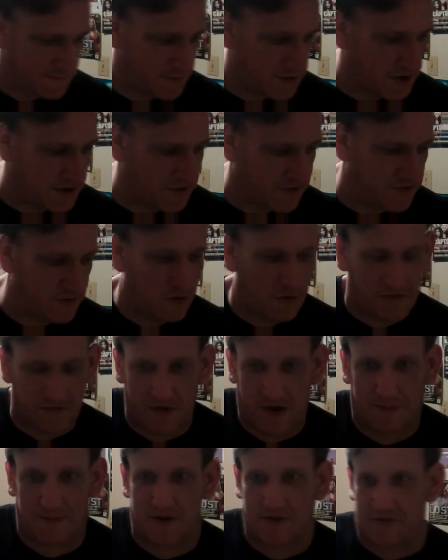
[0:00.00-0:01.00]
But I guess they're all too
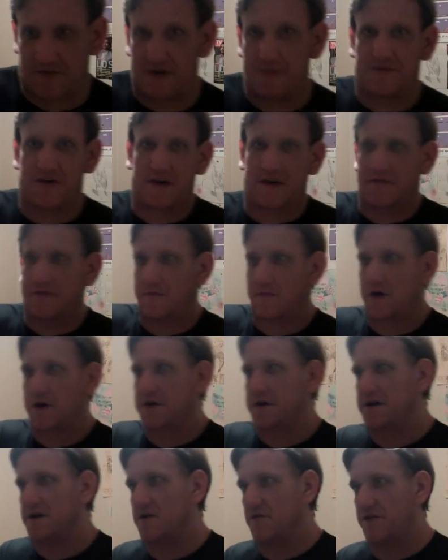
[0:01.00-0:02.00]
happy to just keep taking the
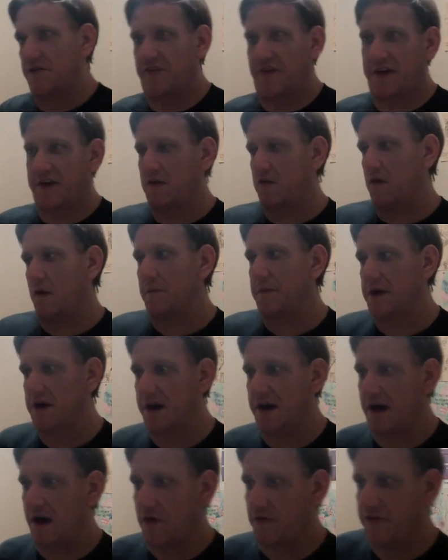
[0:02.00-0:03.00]
money. You know, it's just like
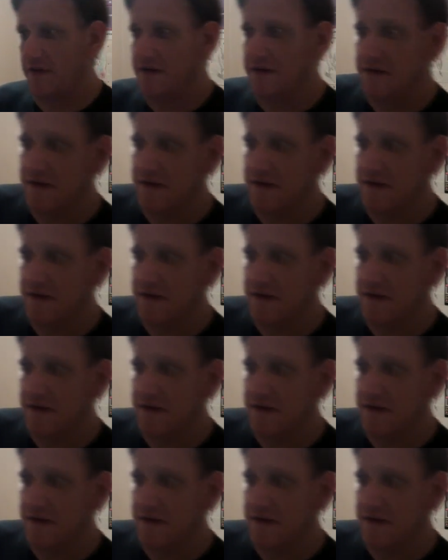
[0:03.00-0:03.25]
Columbia House,